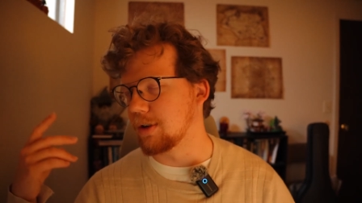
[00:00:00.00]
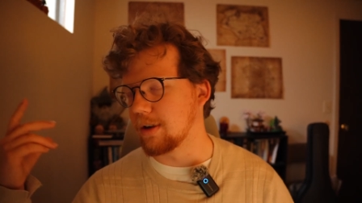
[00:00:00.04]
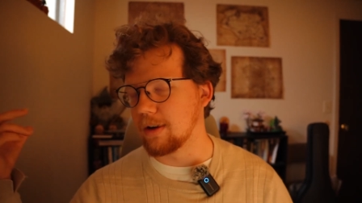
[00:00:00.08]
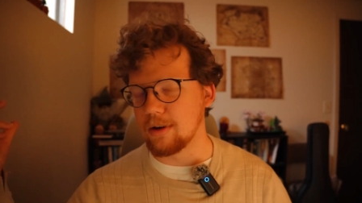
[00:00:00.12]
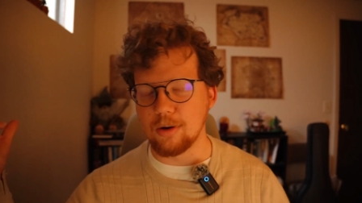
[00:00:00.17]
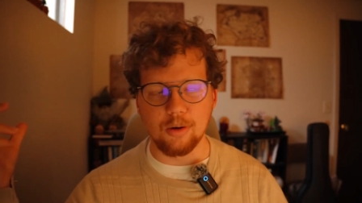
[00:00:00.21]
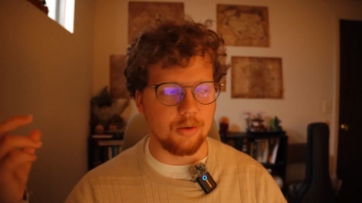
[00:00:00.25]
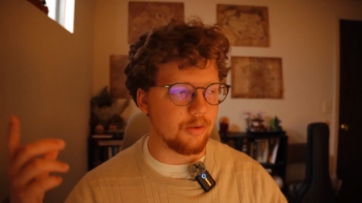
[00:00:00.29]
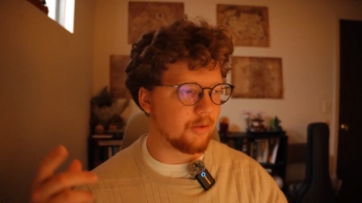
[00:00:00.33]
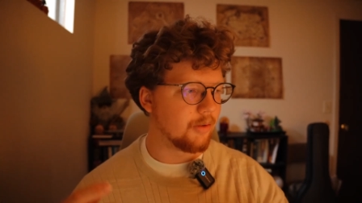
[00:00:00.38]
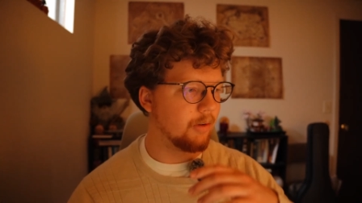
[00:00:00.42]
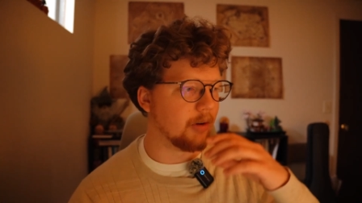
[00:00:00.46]
and
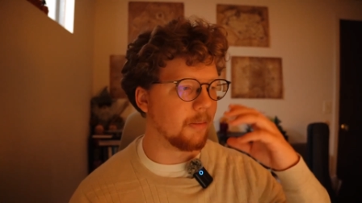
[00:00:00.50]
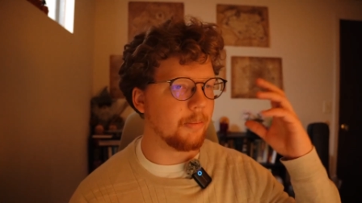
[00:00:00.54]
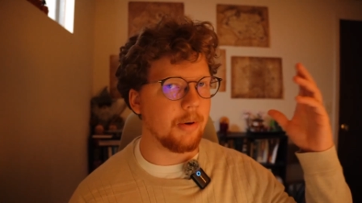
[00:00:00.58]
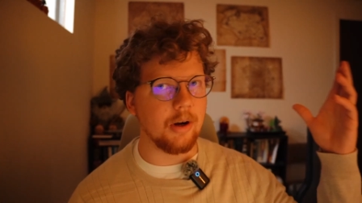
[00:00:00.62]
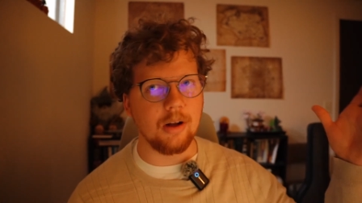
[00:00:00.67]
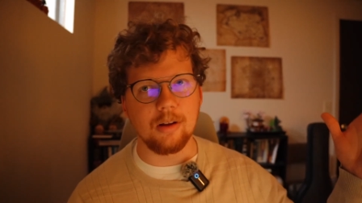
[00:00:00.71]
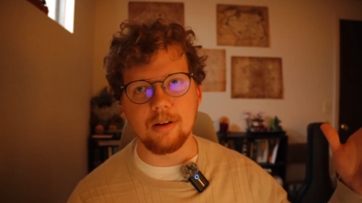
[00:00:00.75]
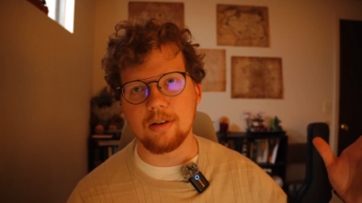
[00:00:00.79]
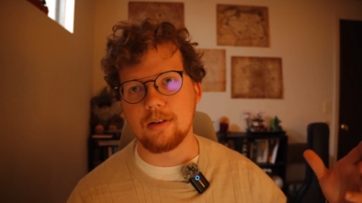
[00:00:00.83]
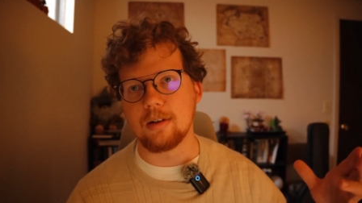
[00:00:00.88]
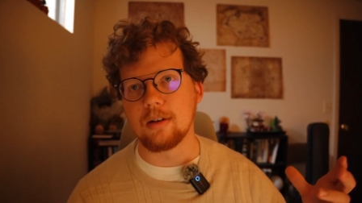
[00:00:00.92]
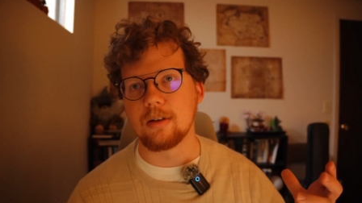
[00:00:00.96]
culture and
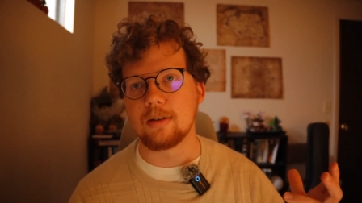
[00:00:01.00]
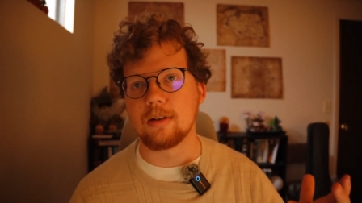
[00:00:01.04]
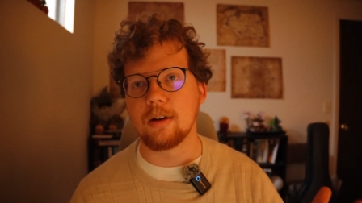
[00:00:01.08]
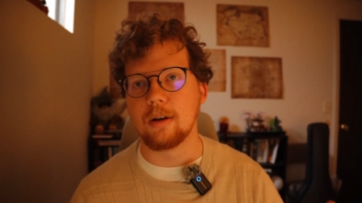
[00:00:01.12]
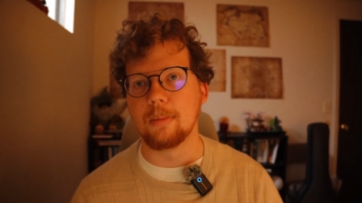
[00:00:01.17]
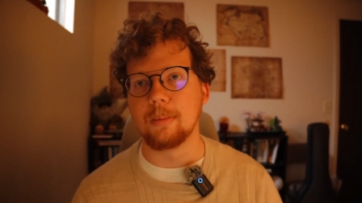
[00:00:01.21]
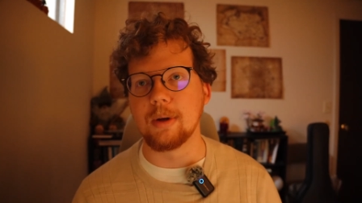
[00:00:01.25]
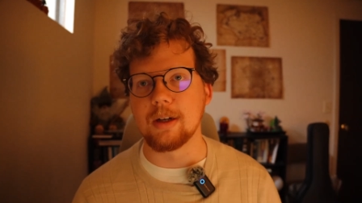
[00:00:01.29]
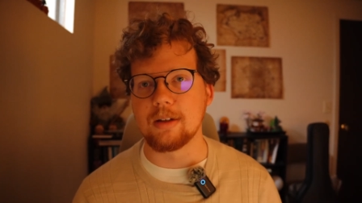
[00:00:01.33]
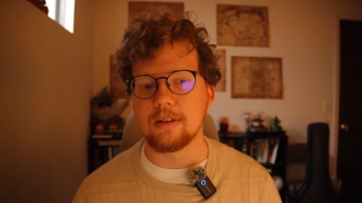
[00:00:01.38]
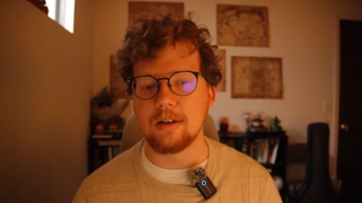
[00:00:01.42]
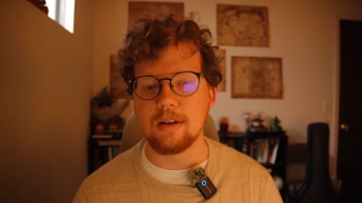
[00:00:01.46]
politics
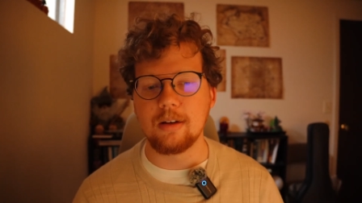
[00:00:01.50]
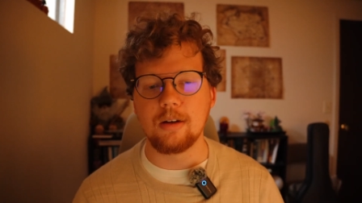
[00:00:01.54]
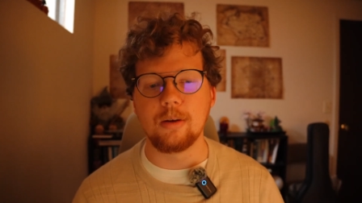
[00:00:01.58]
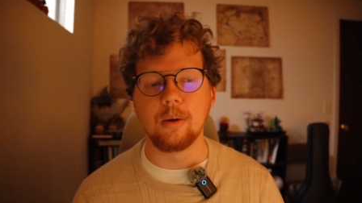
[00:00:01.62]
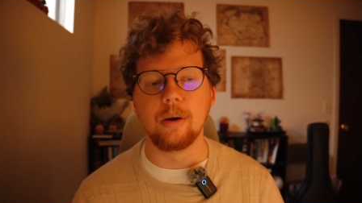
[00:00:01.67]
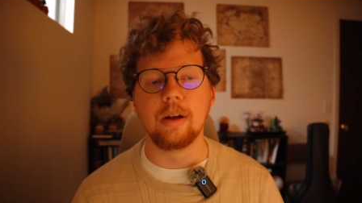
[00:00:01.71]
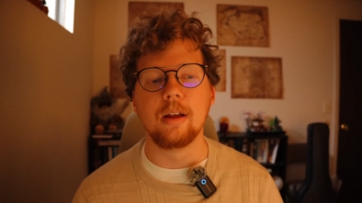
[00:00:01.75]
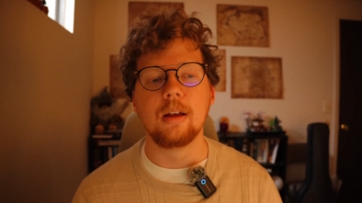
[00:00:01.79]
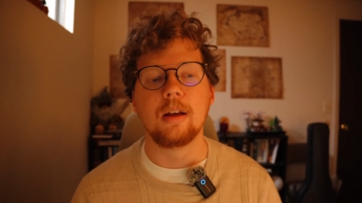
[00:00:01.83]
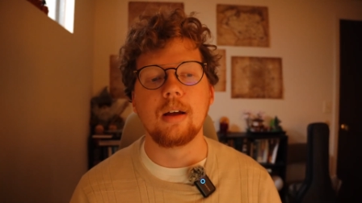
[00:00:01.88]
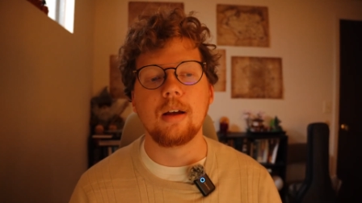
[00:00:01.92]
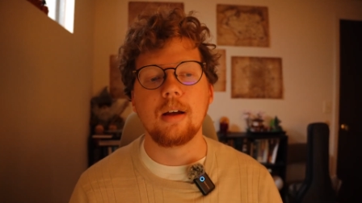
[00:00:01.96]
all mixed
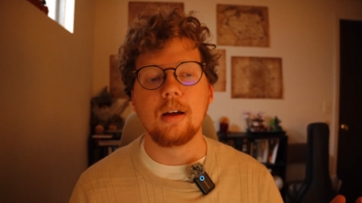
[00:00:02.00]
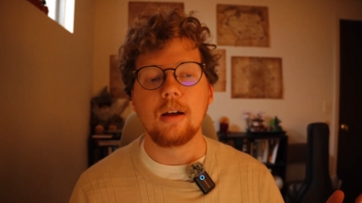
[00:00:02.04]
into it,